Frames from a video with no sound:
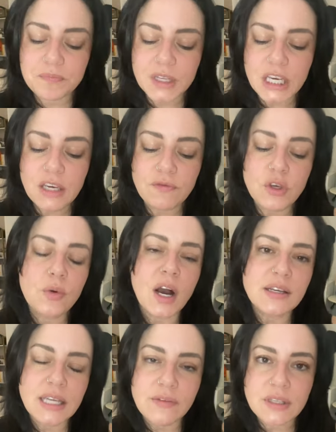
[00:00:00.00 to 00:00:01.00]
if you
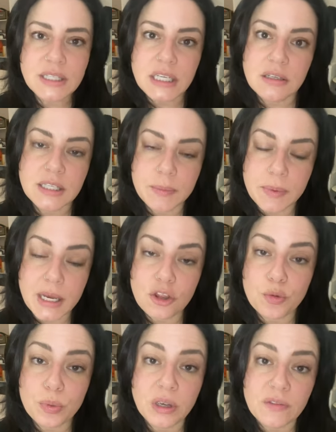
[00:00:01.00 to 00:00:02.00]
guys haven't seen some of my other
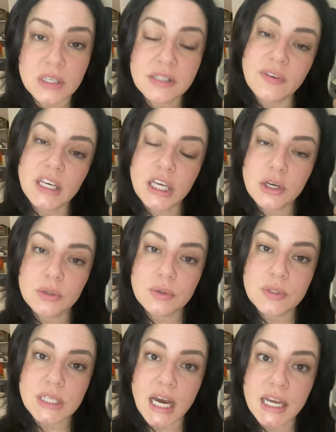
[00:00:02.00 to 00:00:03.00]
previous
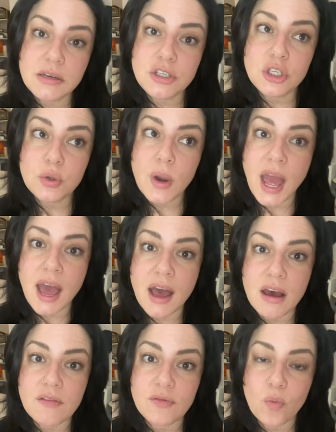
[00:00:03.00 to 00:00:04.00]
videos, I do
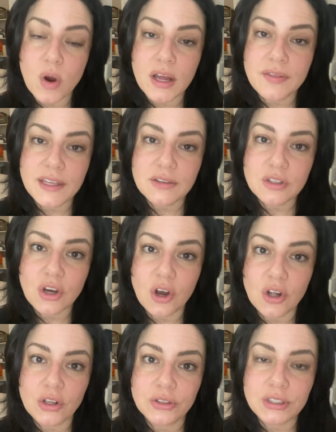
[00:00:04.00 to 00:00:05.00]
have one that's
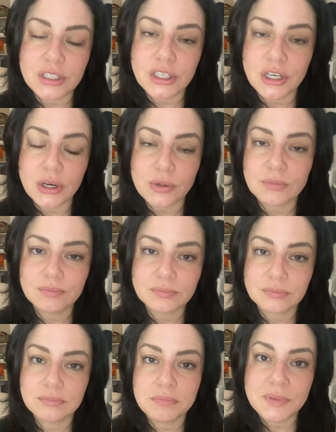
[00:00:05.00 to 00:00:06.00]
called, you know,
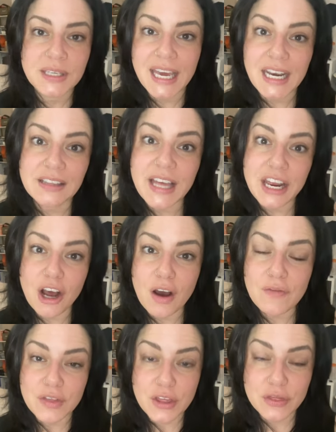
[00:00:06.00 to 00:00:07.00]
getting laid off
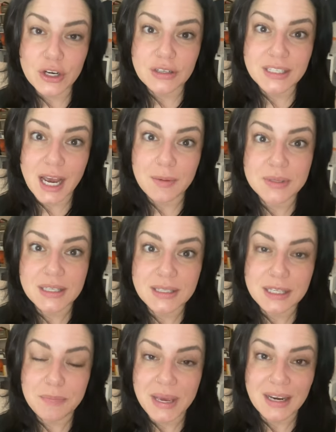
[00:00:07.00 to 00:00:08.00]
for the third time since
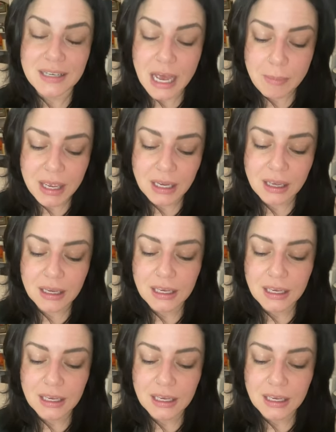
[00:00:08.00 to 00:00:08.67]
the pandemic